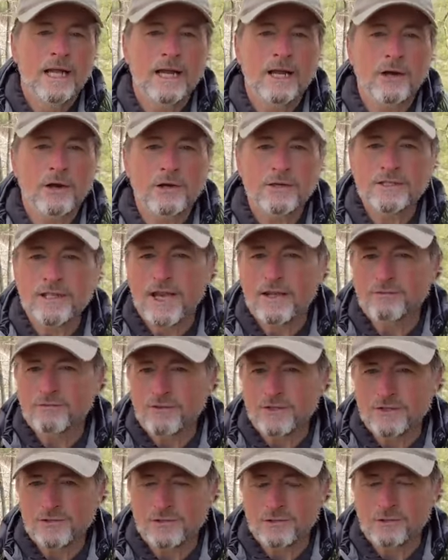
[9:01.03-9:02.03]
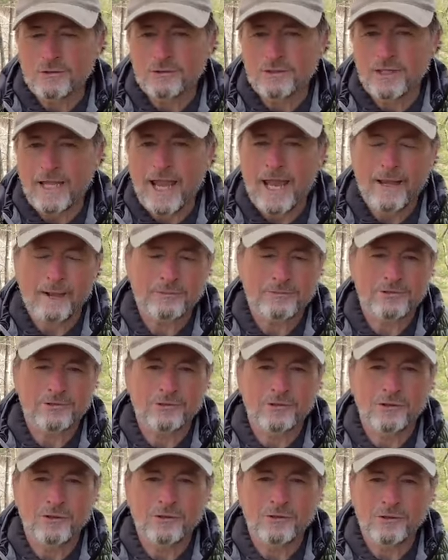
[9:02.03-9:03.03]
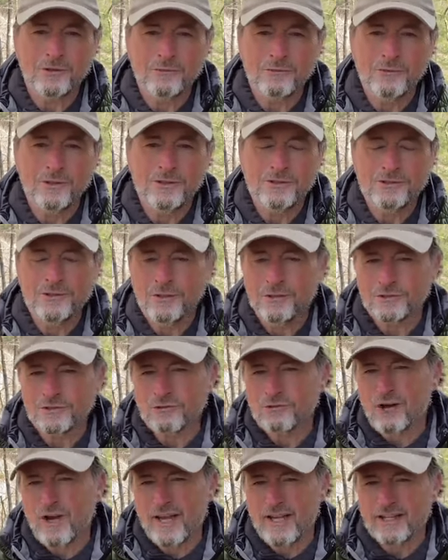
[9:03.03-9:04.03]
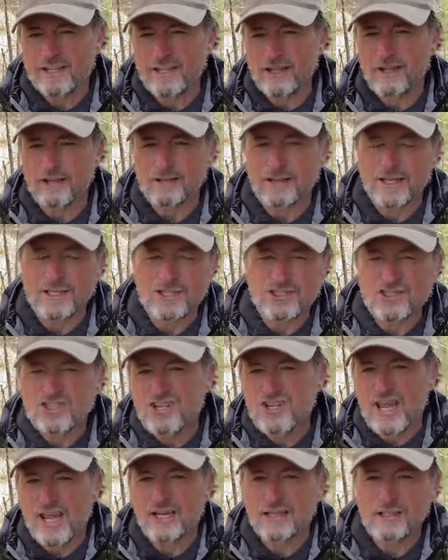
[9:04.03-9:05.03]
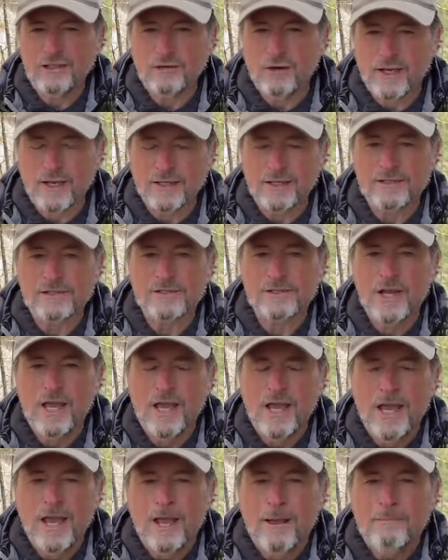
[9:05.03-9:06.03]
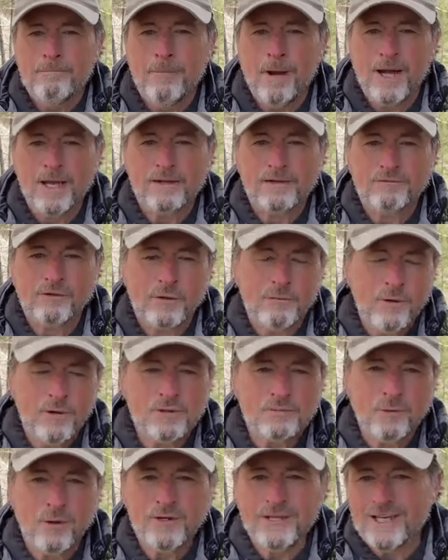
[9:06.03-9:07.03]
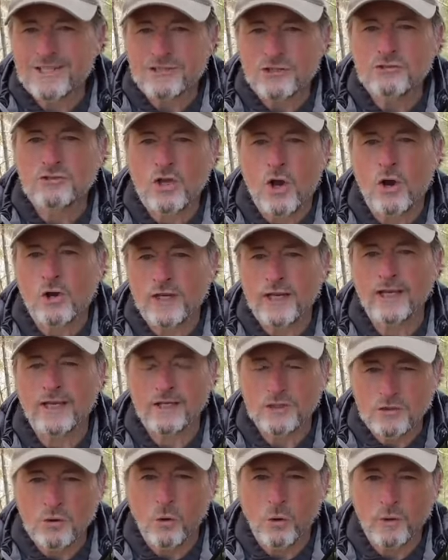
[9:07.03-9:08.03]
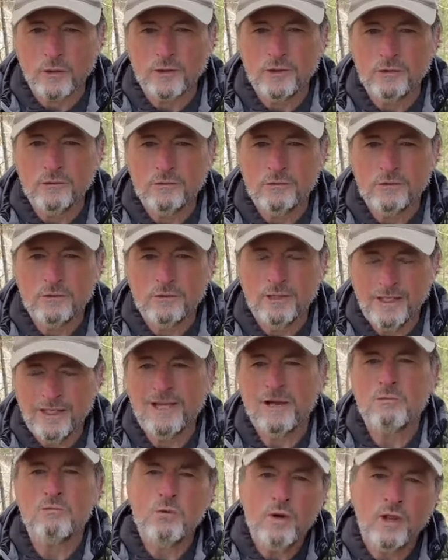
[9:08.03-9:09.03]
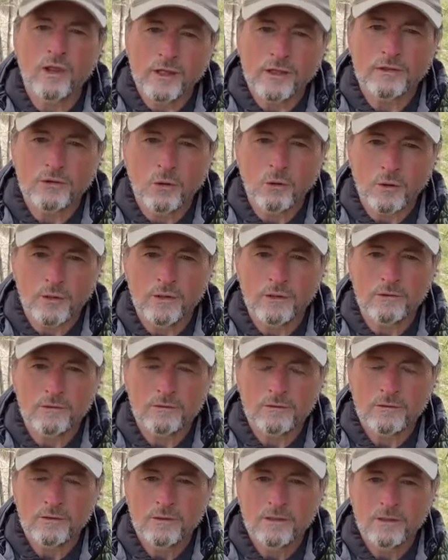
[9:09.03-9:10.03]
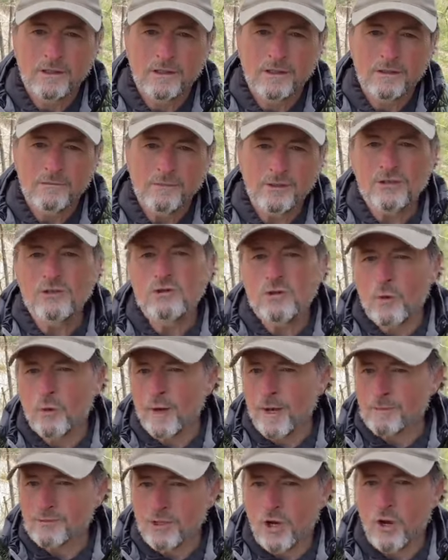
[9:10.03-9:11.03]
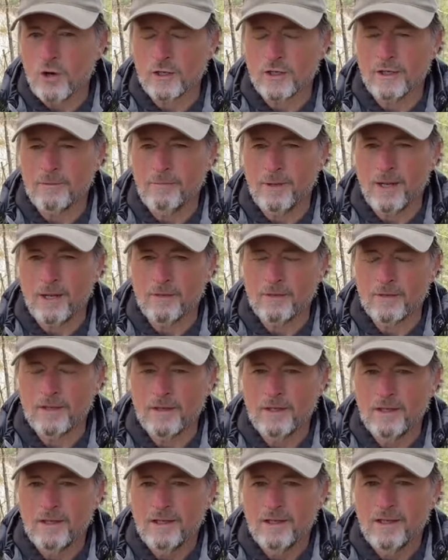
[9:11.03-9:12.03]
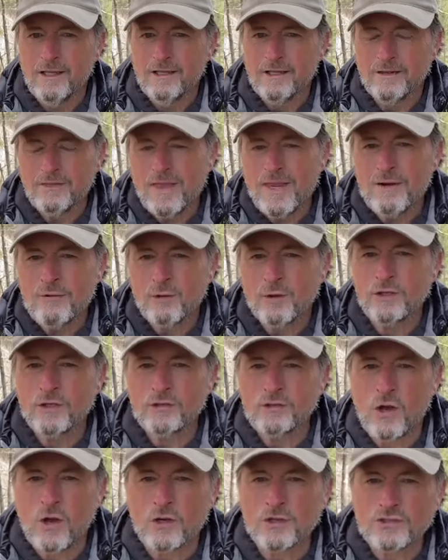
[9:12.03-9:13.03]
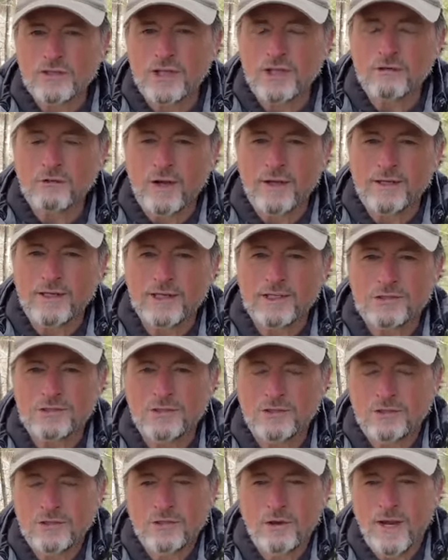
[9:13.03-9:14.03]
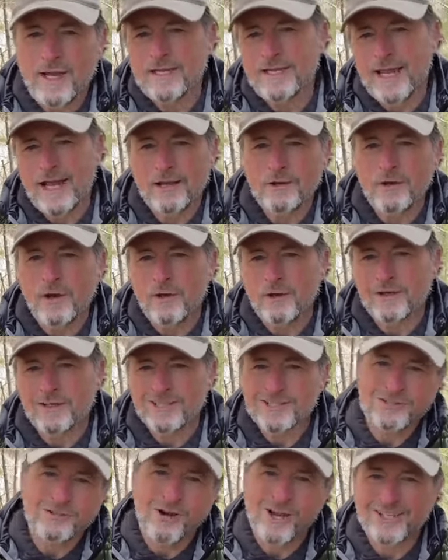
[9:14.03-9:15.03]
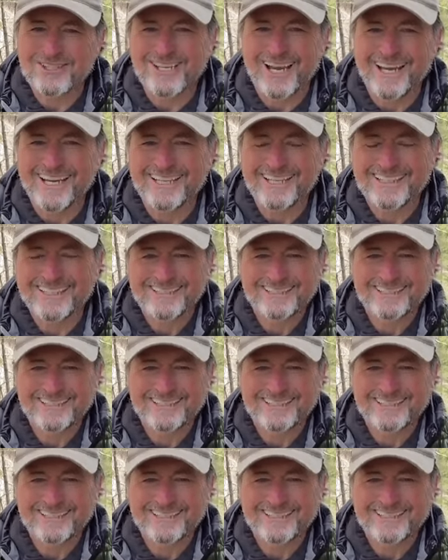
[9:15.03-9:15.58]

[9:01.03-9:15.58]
Our deafness, absolutely we do. It's a hereditary thing. It's genetic. You know how it is. But for the most part, yes, your dog can ignore you, and it will ignore you. But you know what I'm talking about. The thing where your dog's sitting right next to you and you go, hey, cow dog, let's go outside.